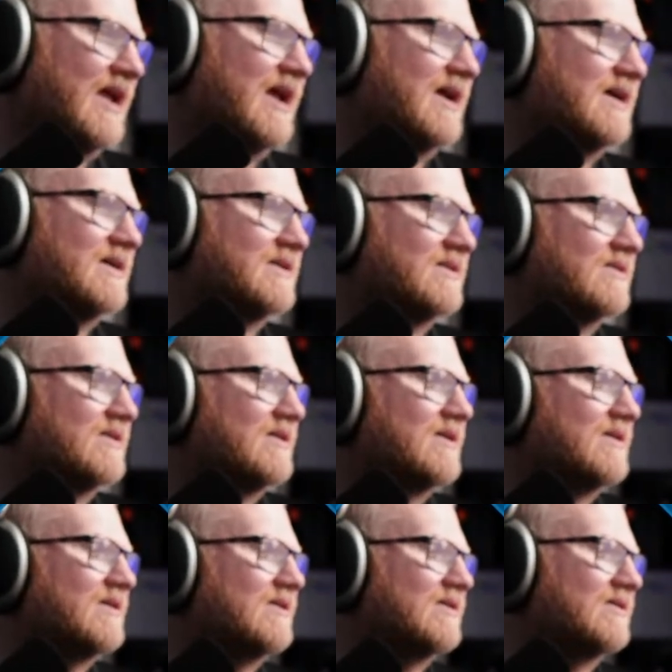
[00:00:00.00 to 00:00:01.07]
and
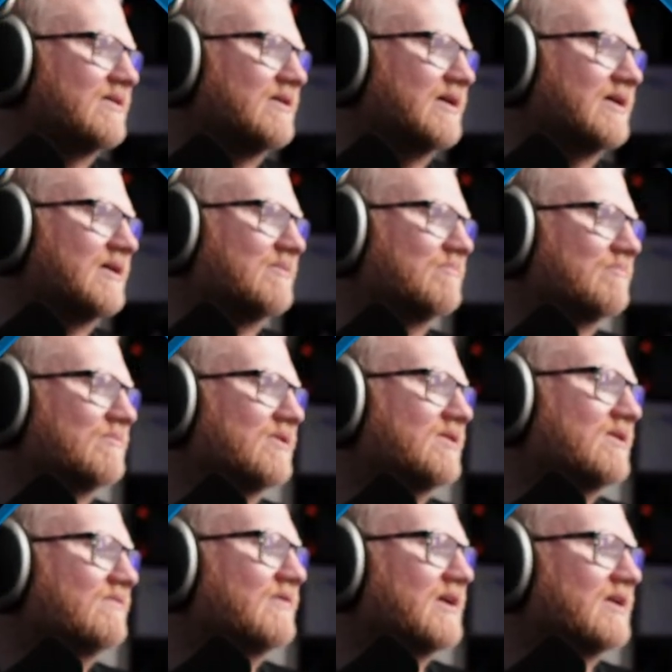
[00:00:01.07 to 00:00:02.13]

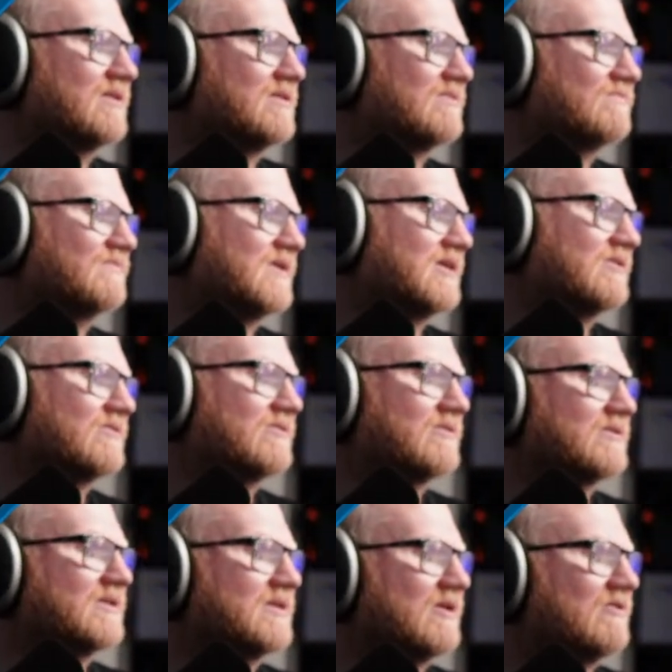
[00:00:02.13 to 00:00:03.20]
see if I can
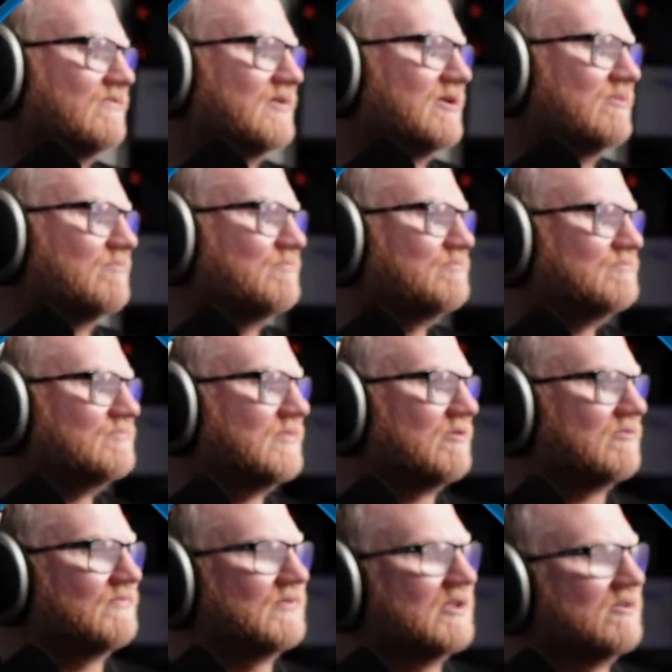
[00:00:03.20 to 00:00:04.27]
configure NeoVim
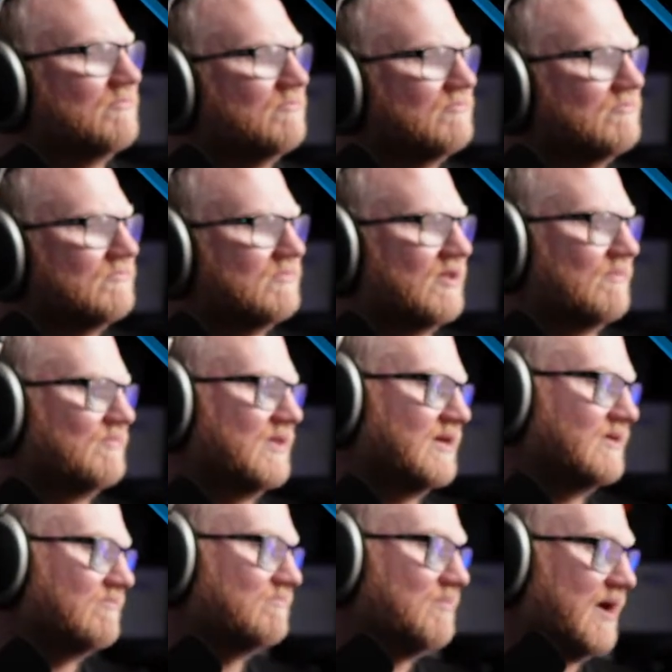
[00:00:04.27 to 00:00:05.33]
or Vim
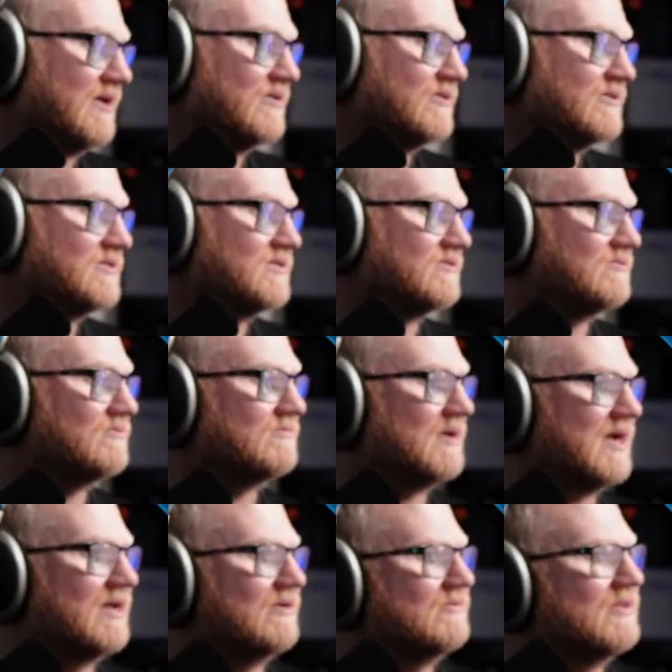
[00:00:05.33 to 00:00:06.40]
something better to
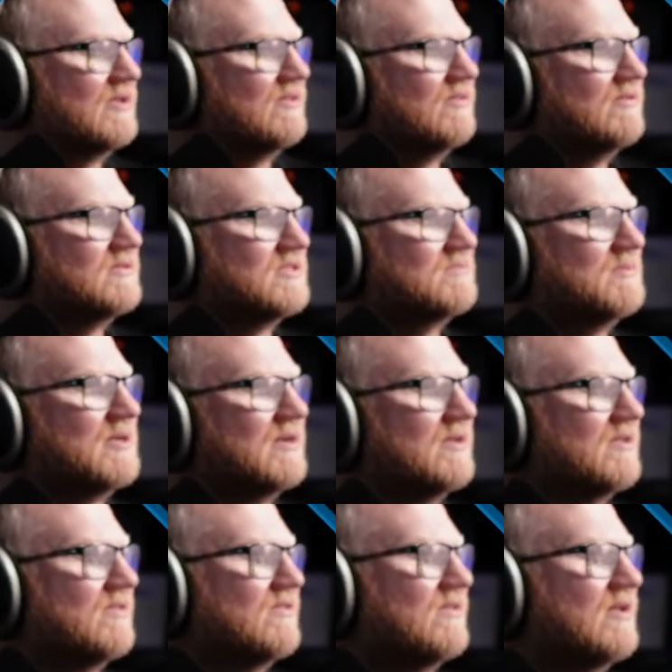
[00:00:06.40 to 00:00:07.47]
handle this, just
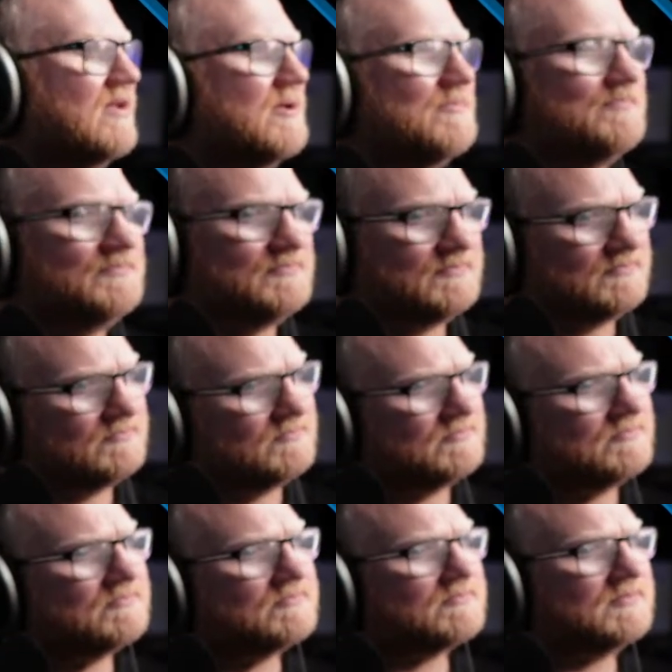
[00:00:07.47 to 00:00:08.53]
because
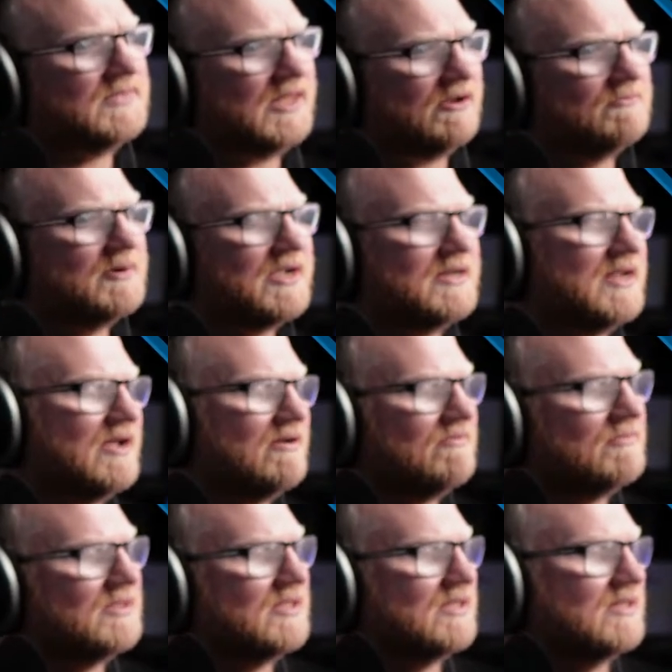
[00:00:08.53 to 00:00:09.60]
right now
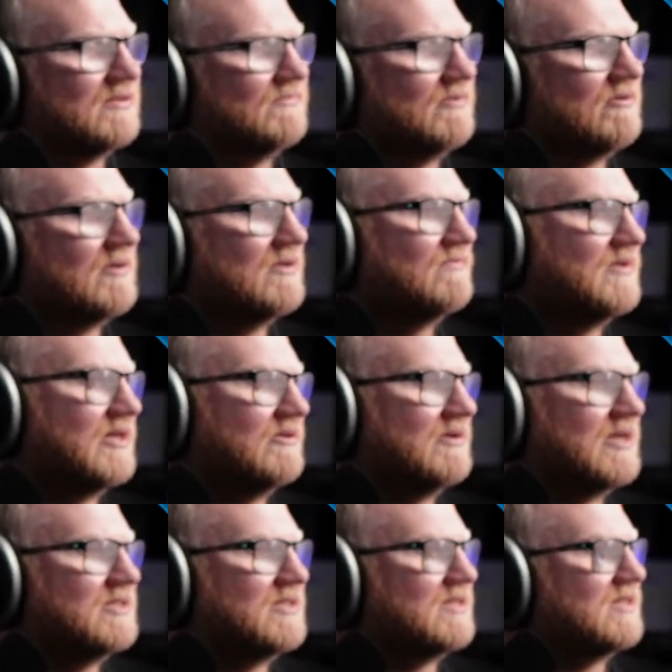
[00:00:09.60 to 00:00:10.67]
with the default
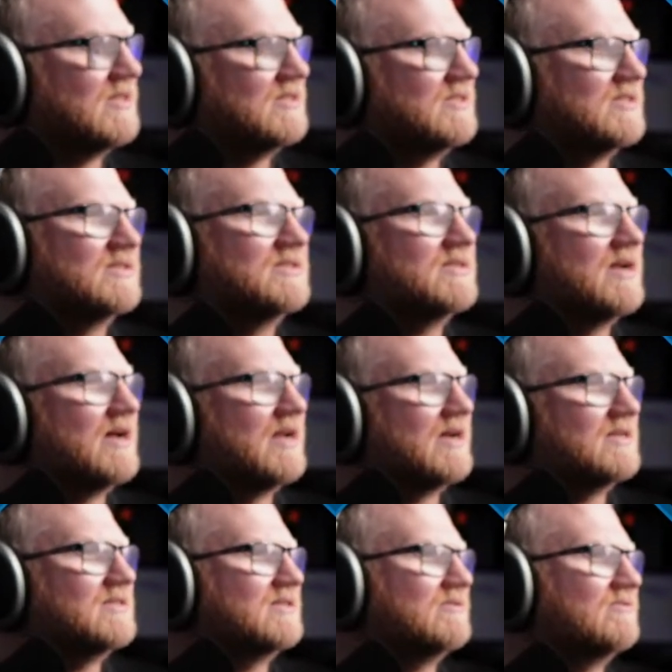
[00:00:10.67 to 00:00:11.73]
configuration it's just not
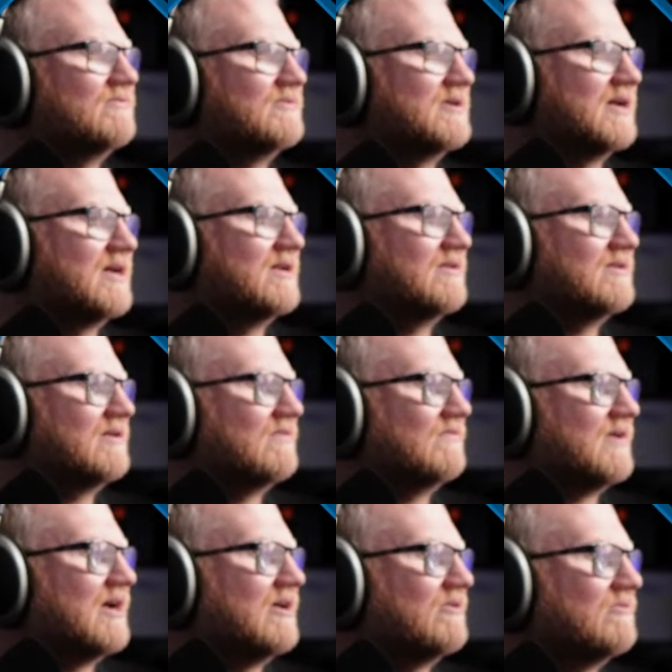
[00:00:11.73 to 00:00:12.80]
ideal for handling a
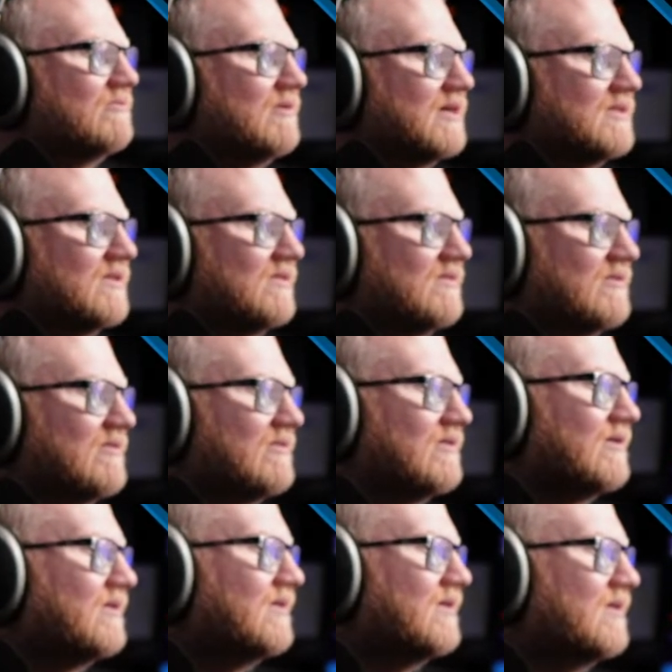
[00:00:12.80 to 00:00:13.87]
file quite this
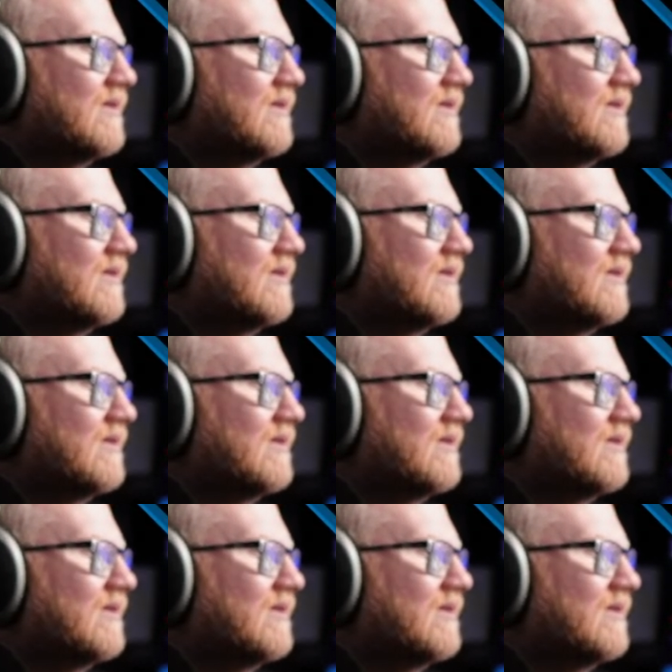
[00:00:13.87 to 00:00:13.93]
long.